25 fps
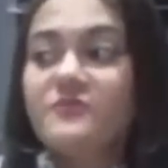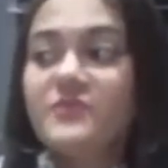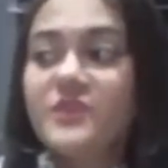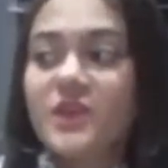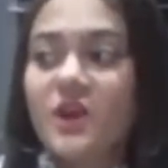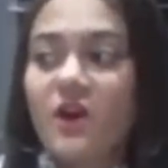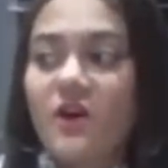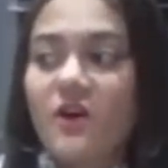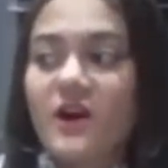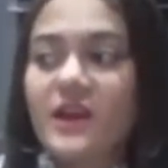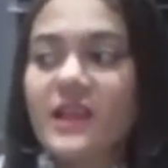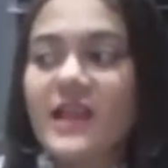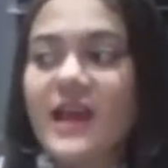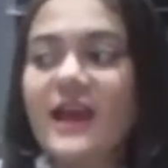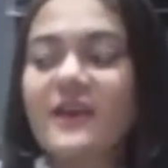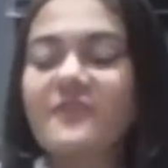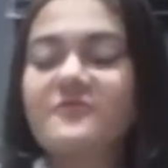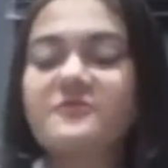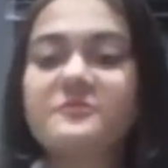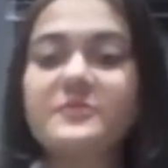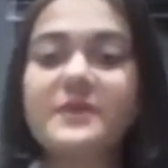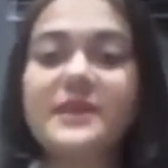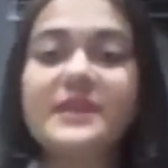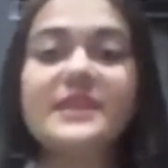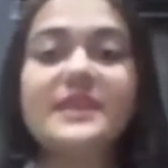we all
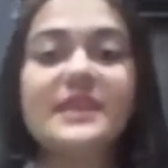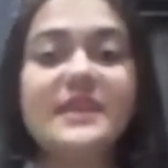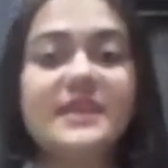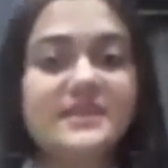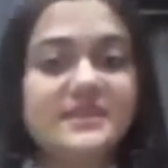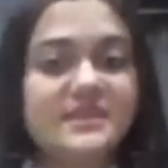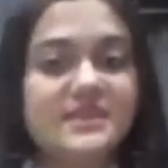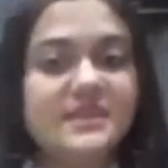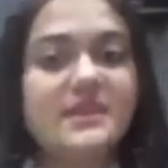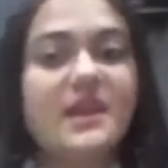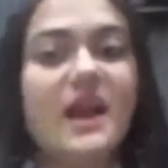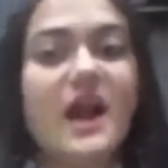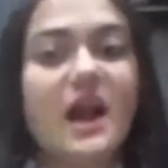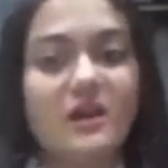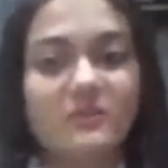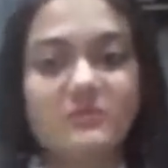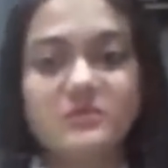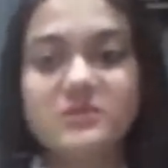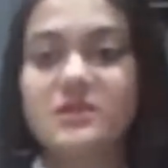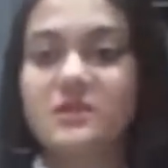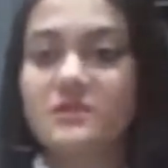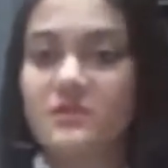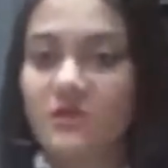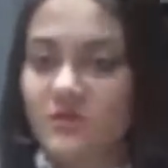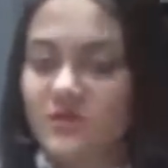have been eating
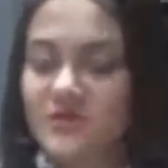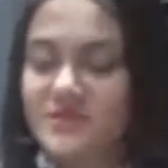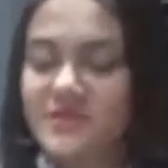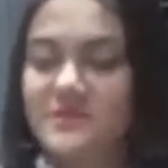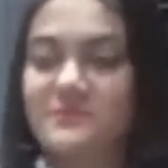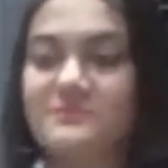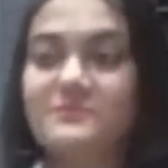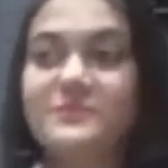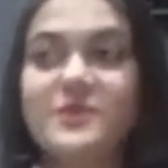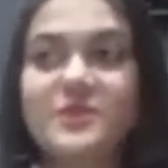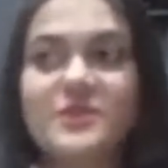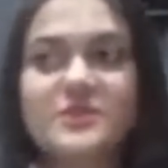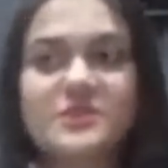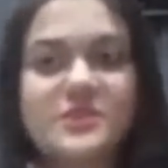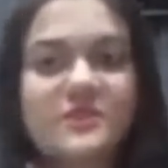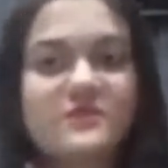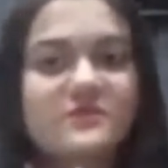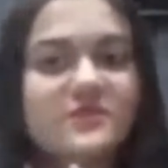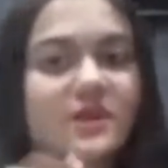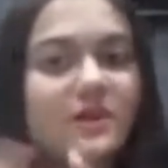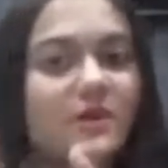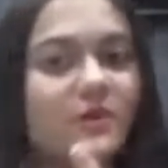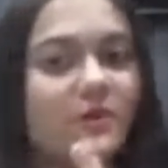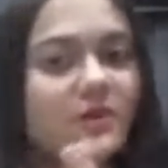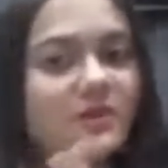out a lot because
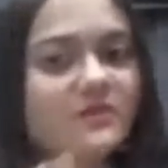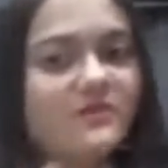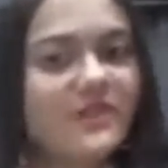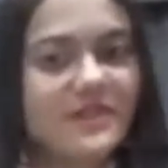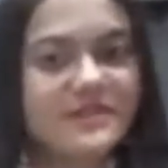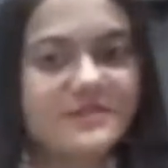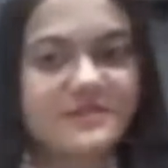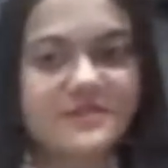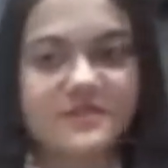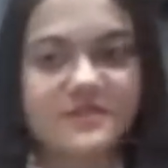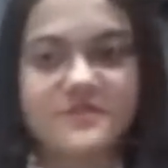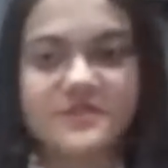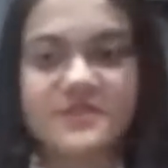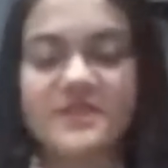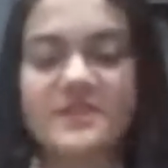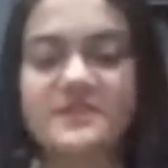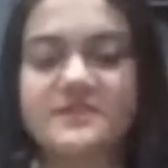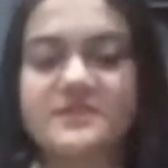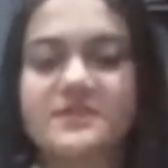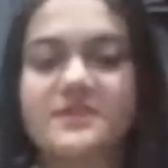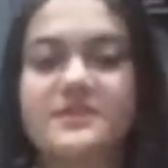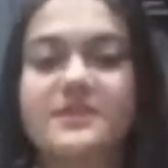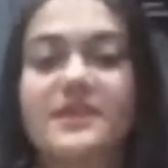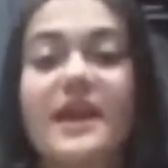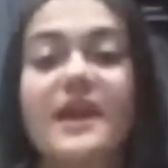of the whole festive
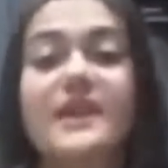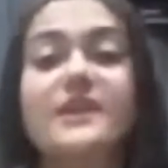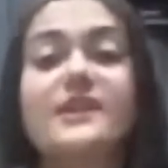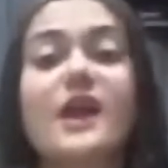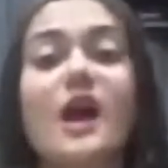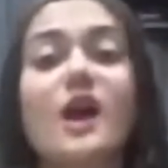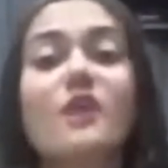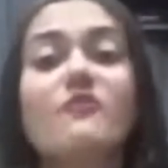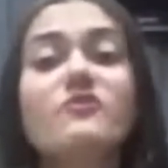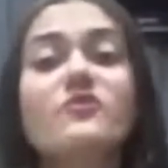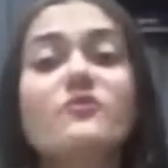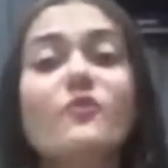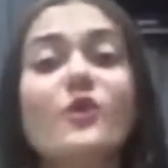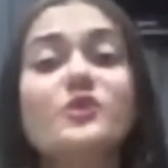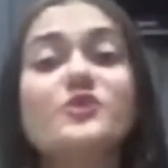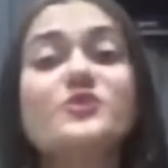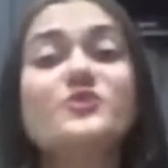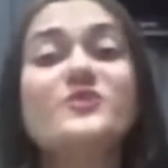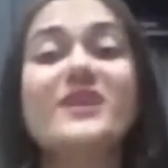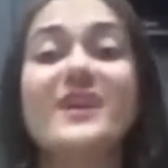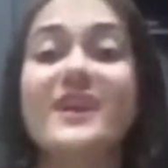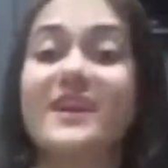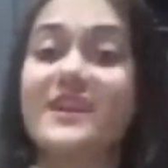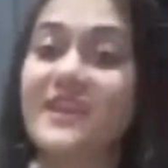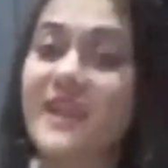season, and now we want
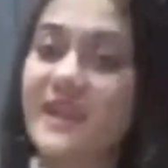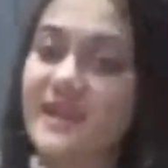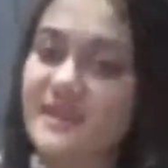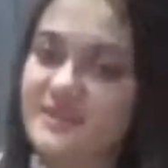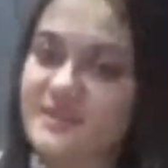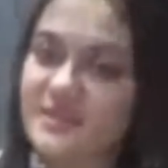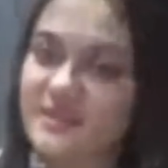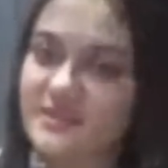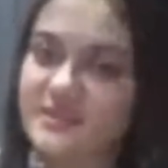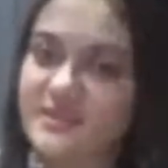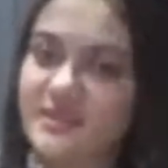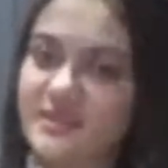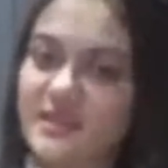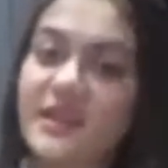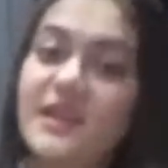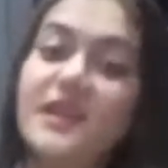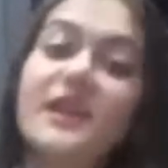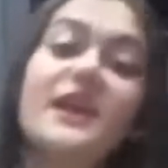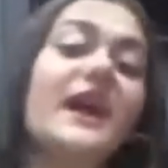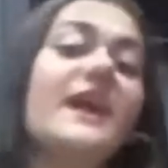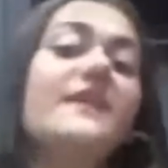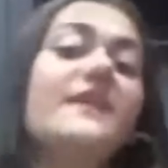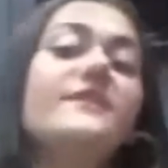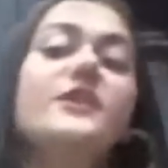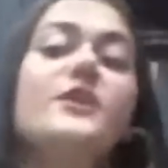to correct it.
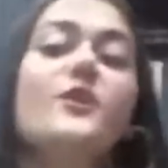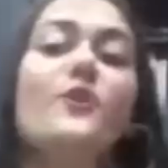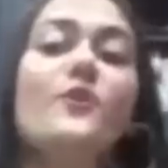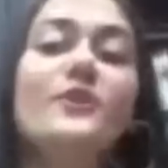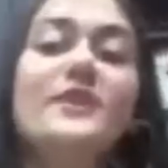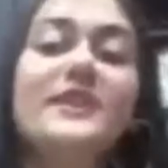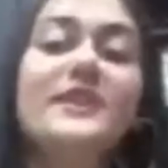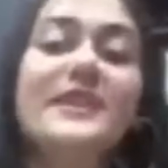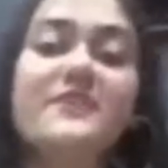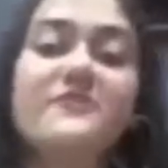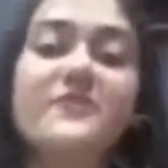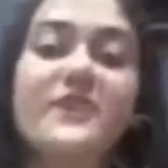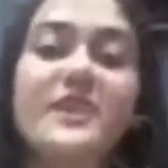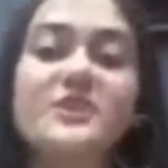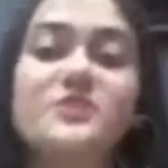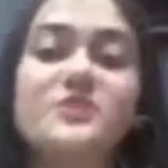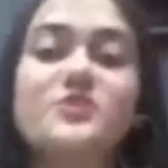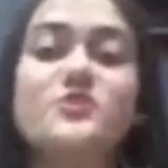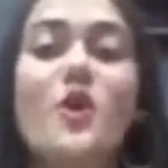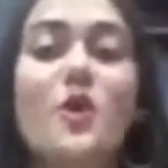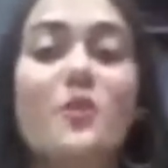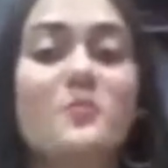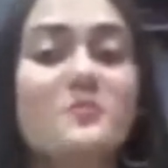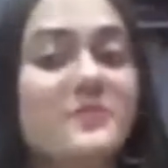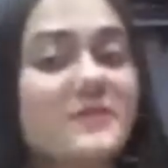And the only way
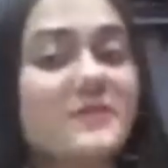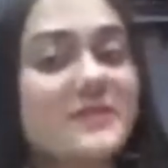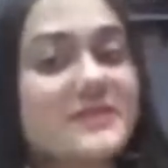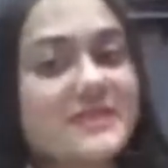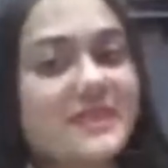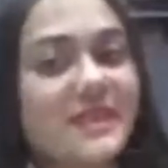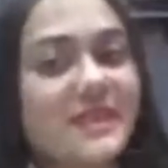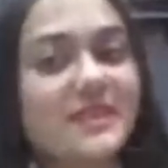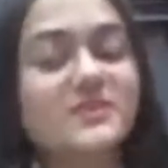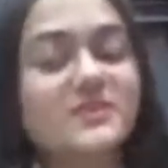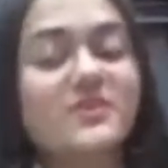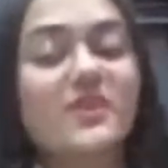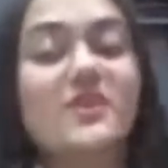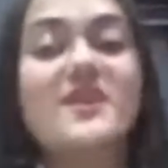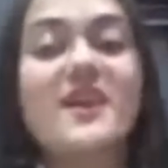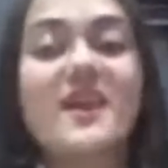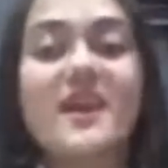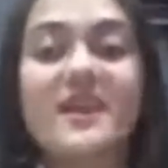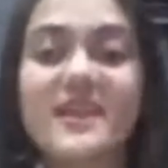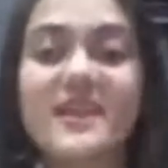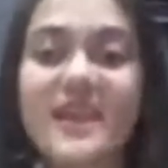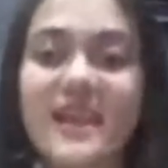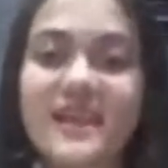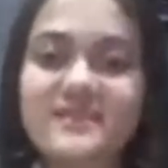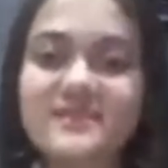to compensate or
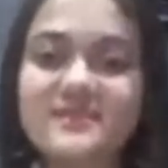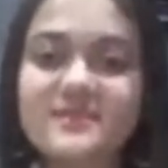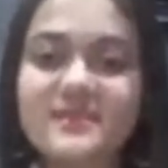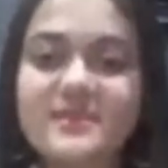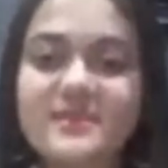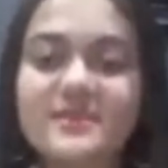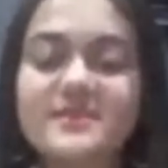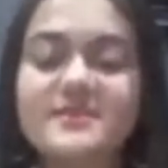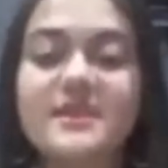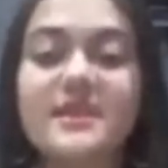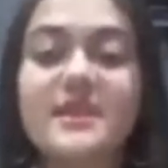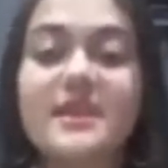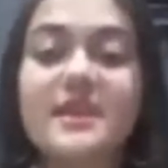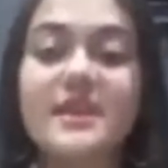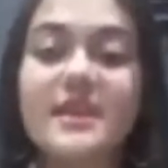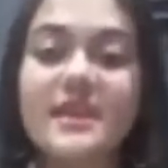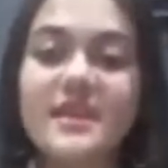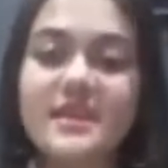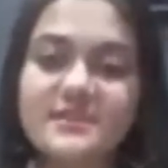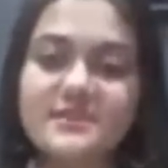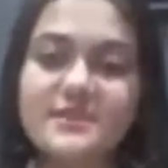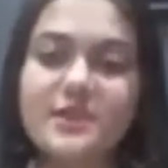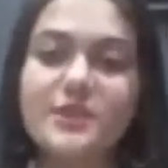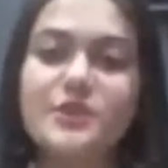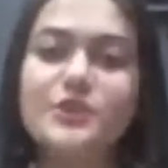correct this
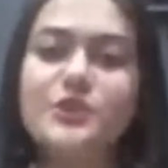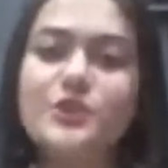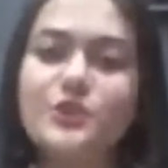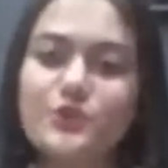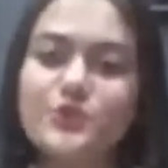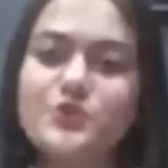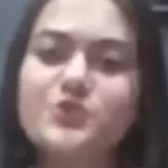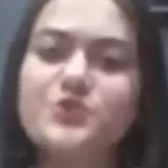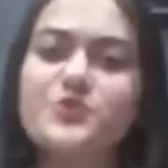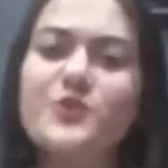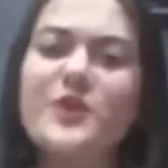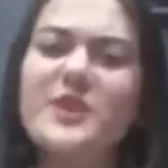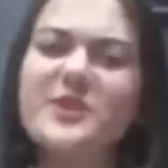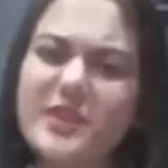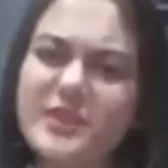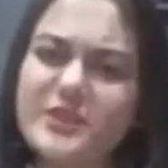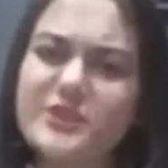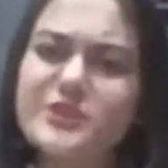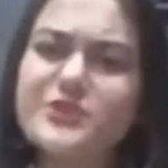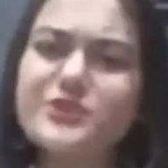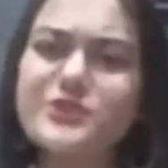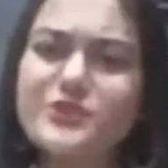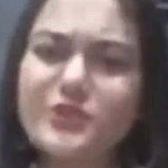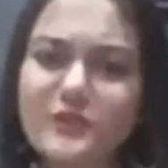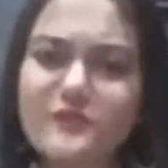is the usual
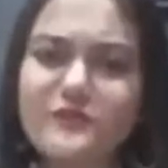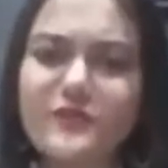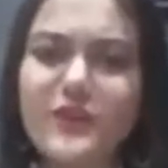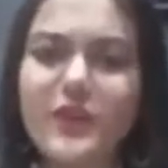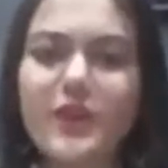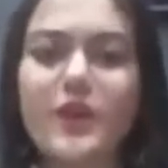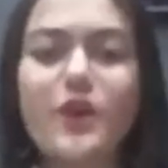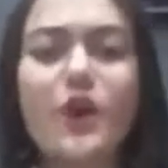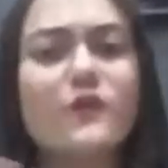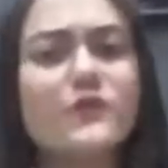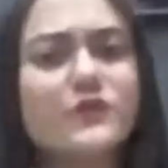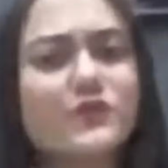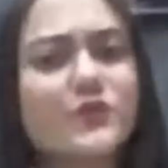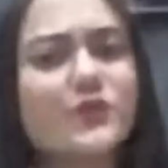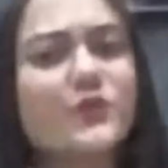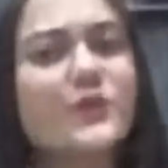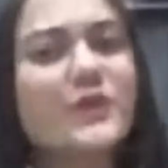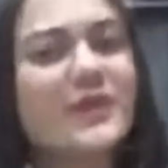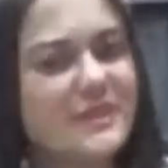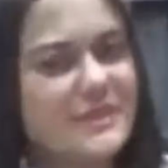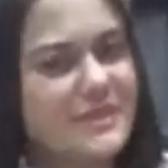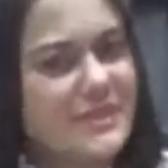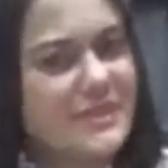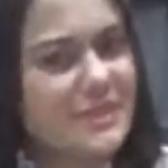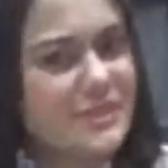traditional way of
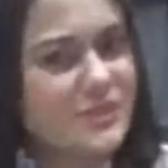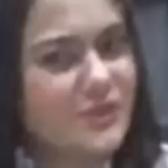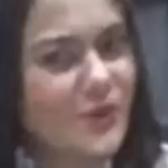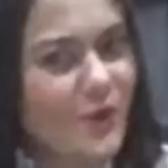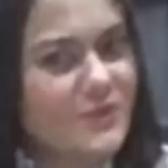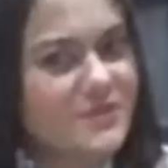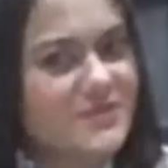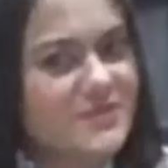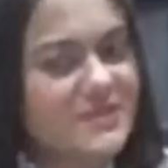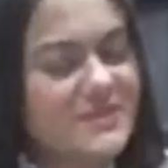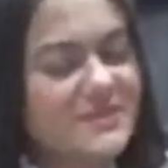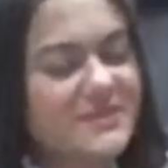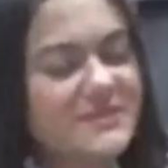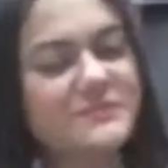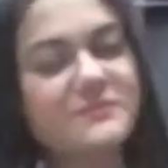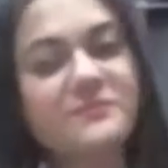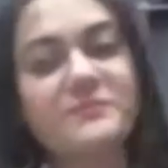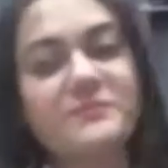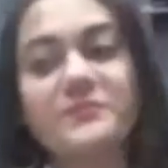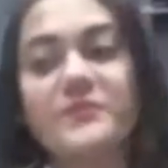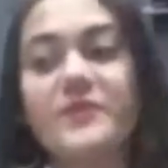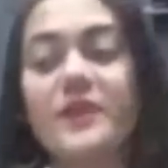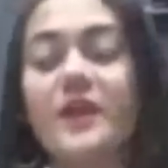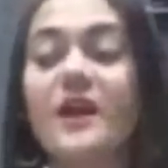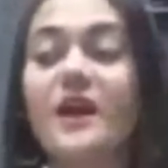doing detoxes.
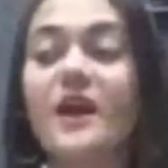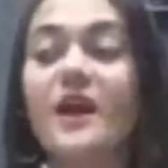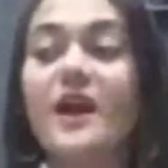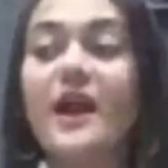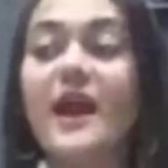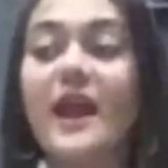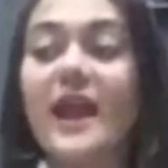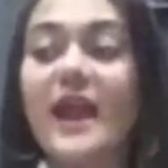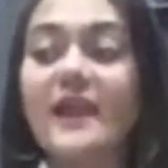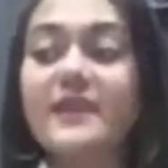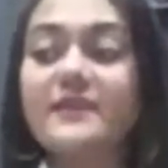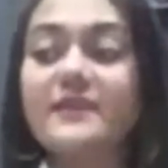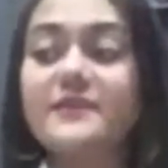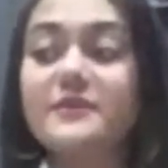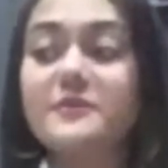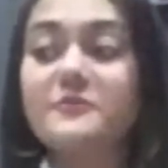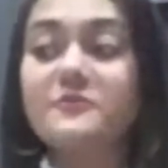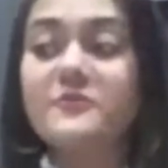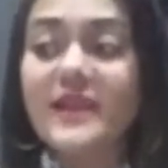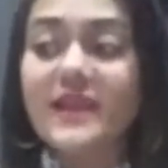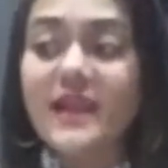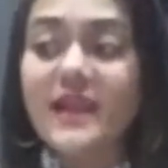And